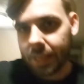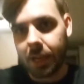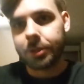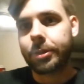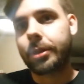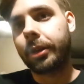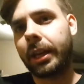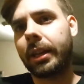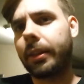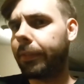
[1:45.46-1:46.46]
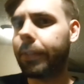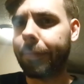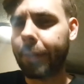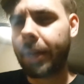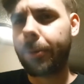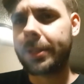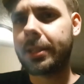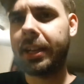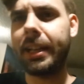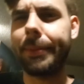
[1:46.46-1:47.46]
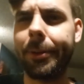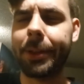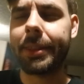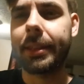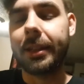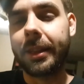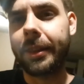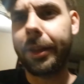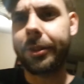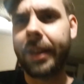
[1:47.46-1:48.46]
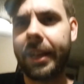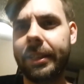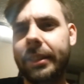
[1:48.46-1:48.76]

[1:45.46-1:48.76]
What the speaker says: house, the friend I went and saw Ant-Man with the other night.